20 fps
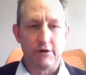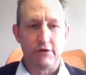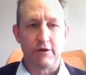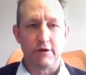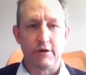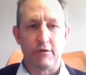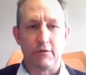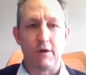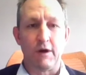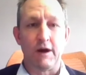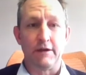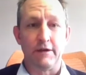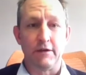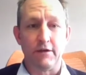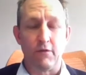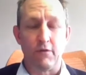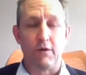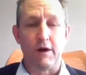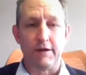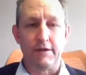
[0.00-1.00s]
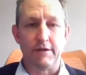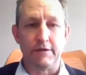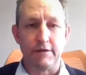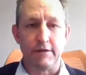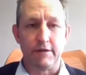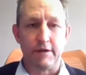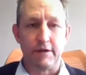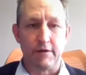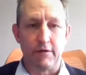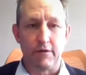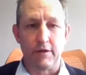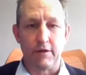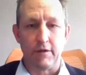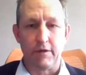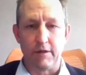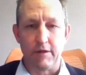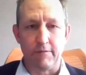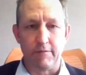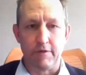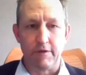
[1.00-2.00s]
You know,
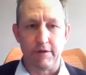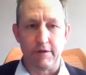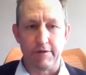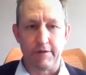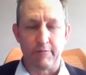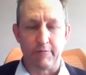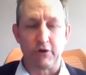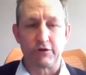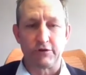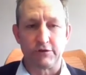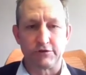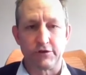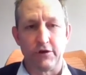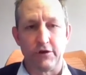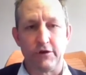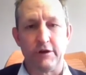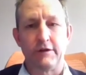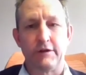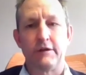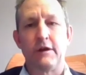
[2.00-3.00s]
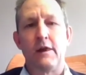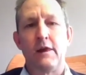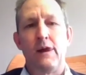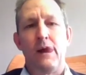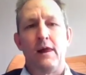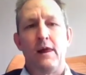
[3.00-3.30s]
the bottles go in.